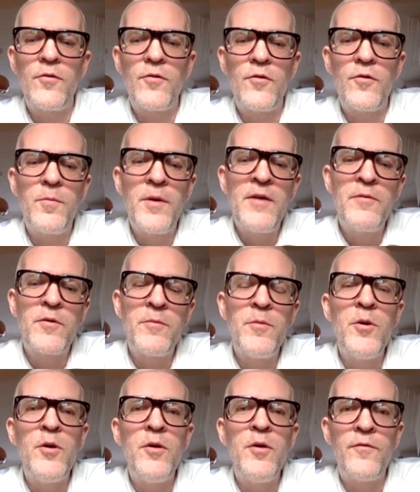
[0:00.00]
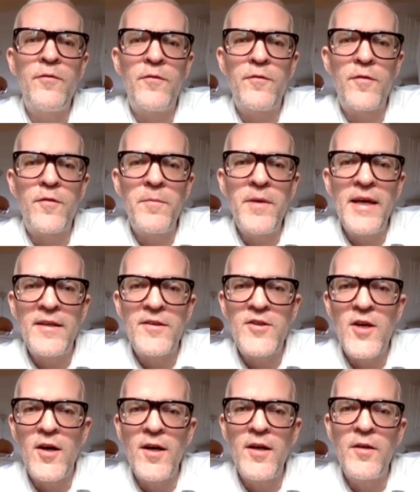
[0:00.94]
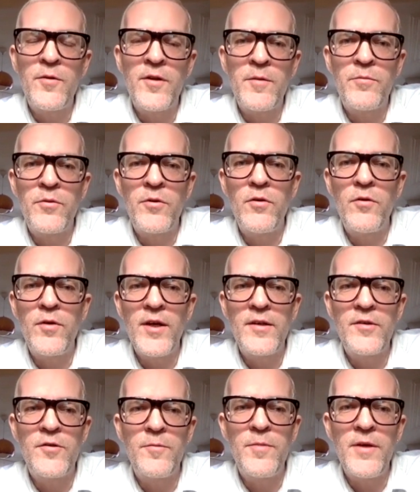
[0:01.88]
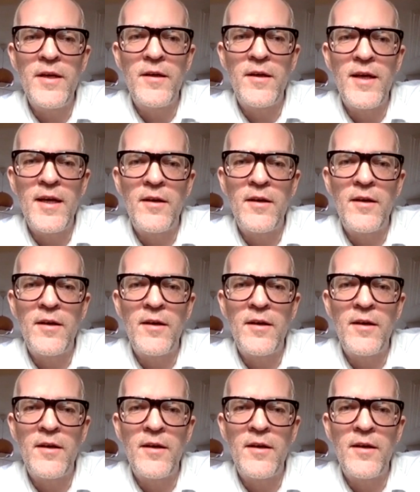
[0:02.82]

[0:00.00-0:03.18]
be removed from being tied with a brewery, to be in